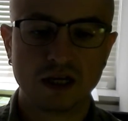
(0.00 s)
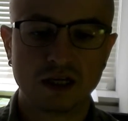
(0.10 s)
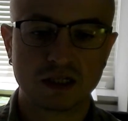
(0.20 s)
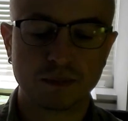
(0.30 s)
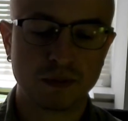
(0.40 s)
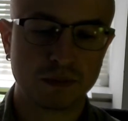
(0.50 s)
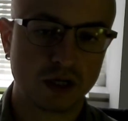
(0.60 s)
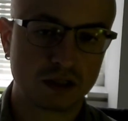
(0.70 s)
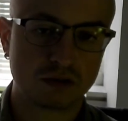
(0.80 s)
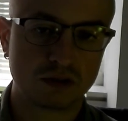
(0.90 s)
Some people
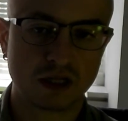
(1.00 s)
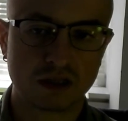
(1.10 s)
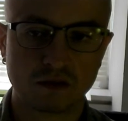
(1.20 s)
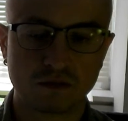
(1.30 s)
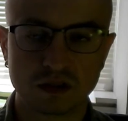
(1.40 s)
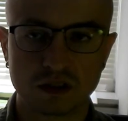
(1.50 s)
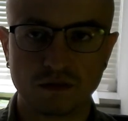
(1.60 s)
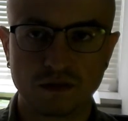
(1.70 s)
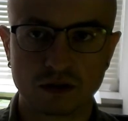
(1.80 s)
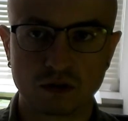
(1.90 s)
argued that that was the
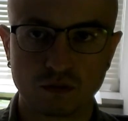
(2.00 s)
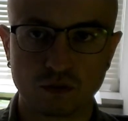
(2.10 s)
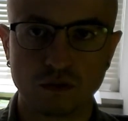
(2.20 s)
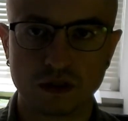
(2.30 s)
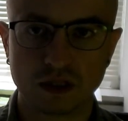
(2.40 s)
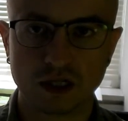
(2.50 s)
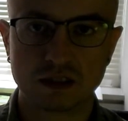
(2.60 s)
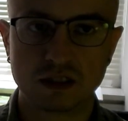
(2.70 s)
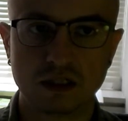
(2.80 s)
effect of COVID-19,